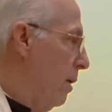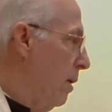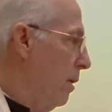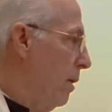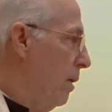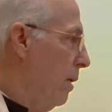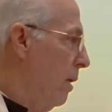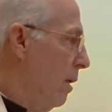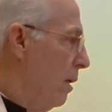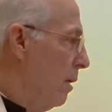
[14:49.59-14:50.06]

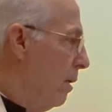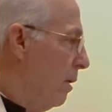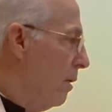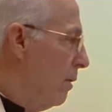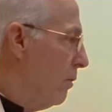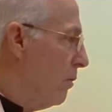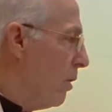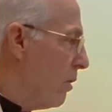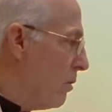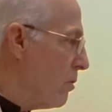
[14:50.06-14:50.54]
he
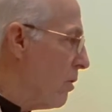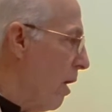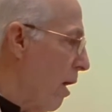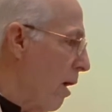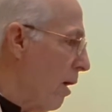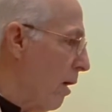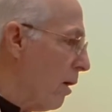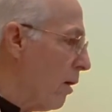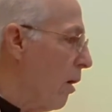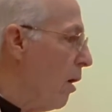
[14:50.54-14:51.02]
does
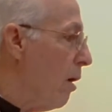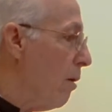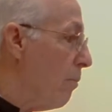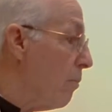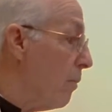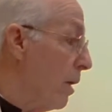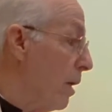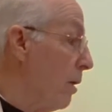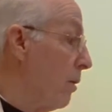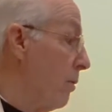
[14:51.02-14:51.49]
not
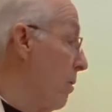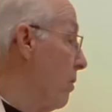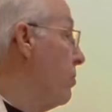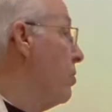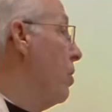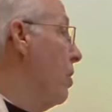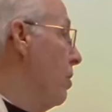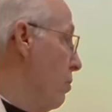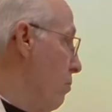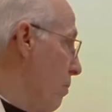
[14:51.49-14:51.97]
come into
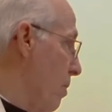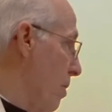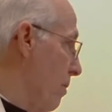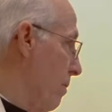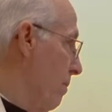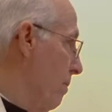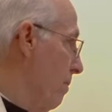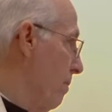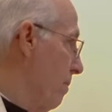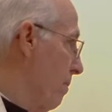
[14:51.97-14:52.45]
judgment,